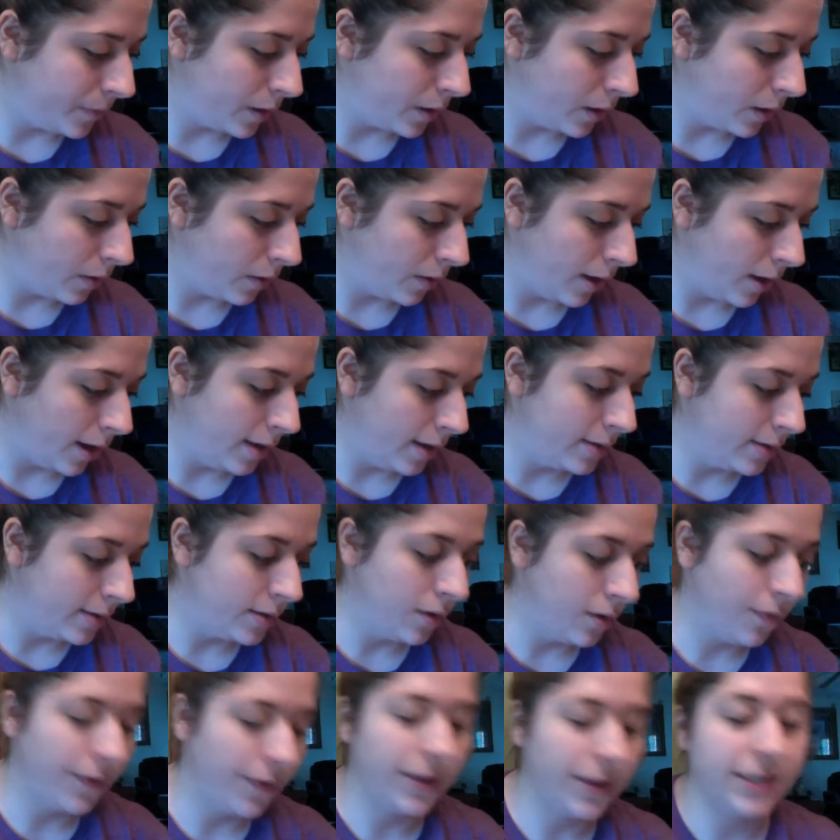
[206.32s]
Okay,
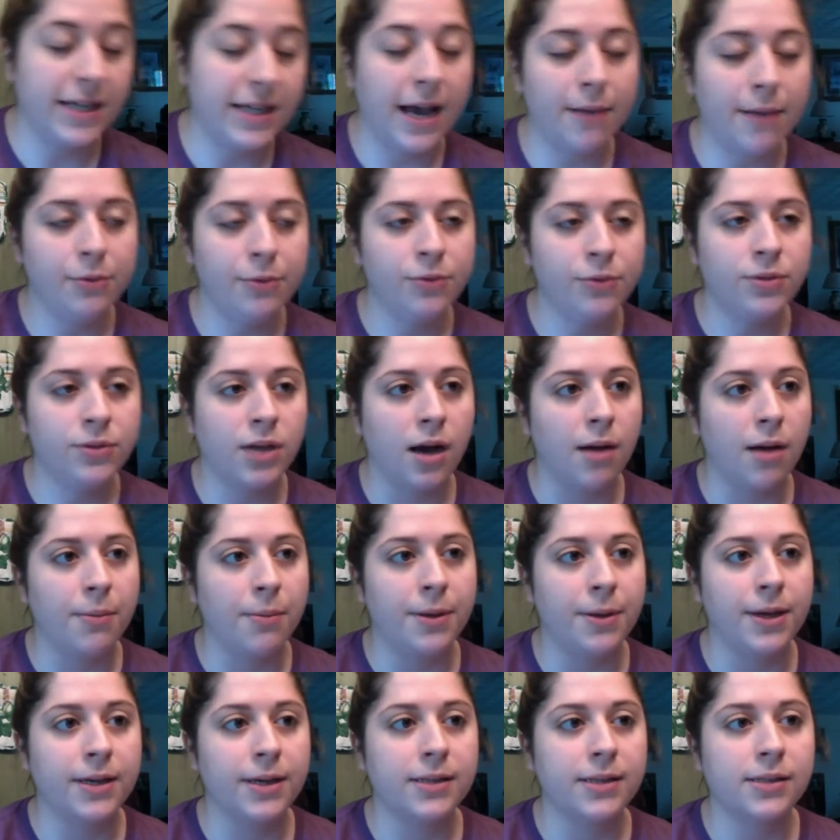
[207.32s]
so for the taboo
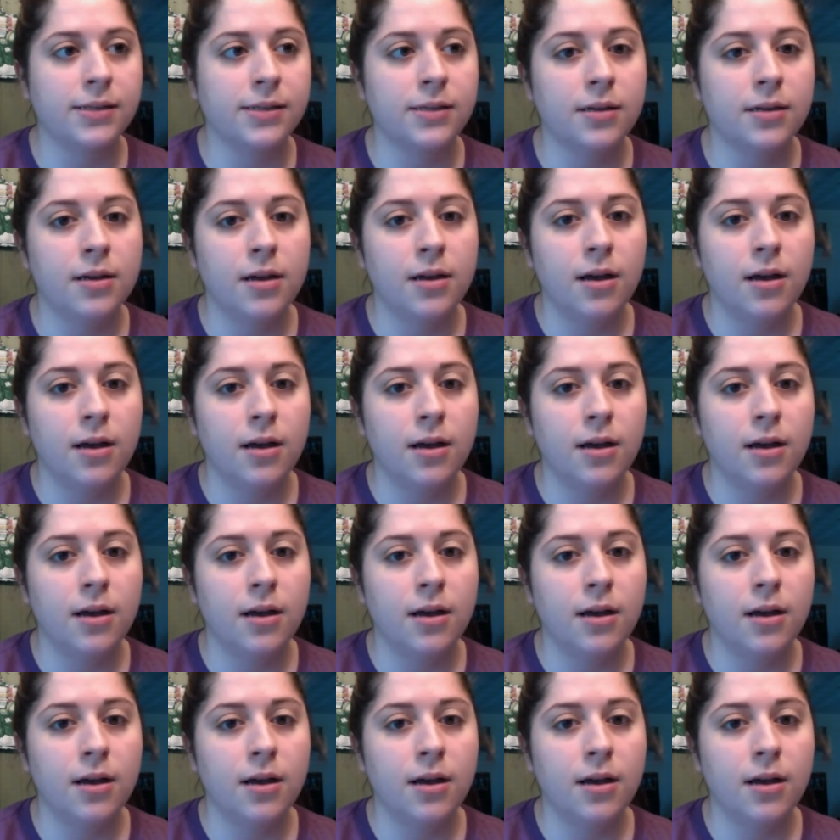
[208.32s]
topics,